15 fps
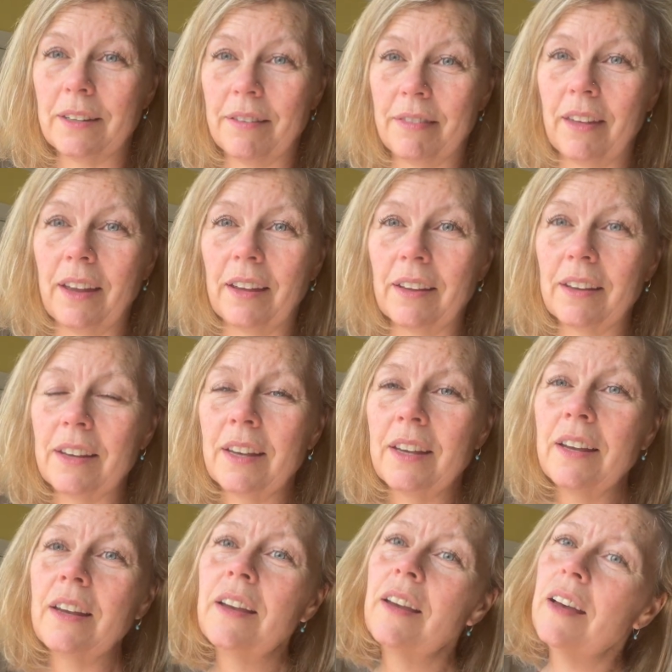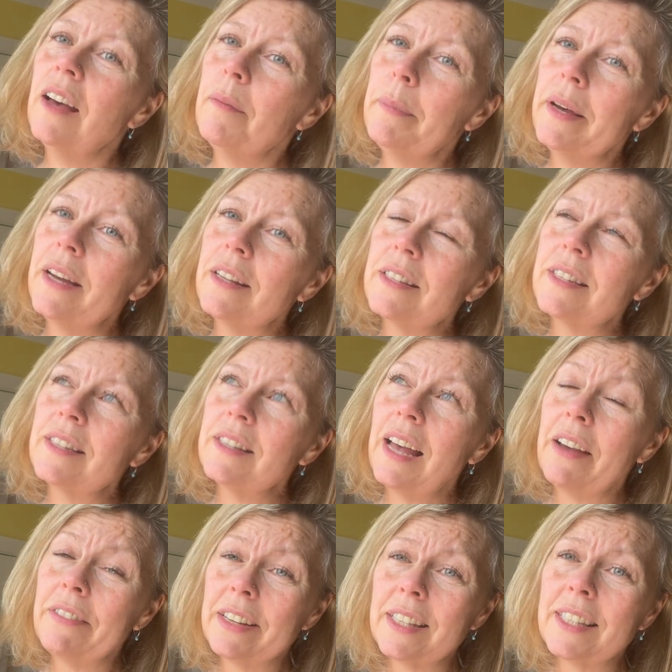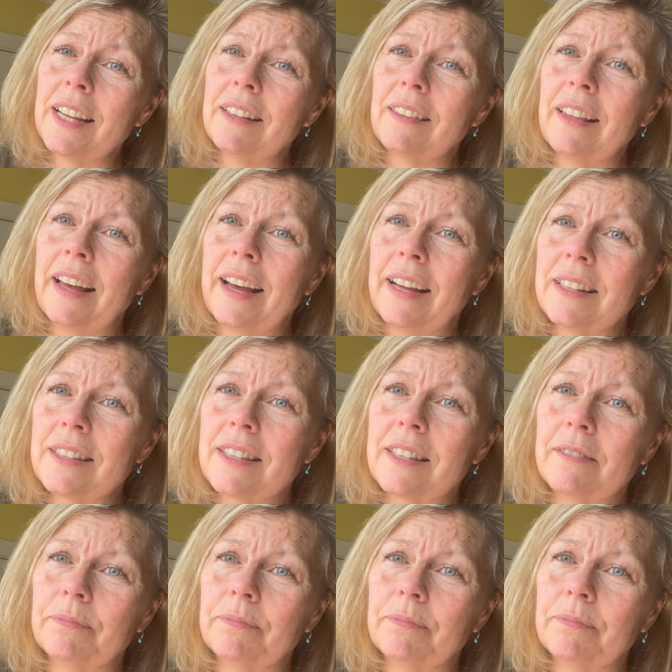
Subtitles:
I think. But having said that,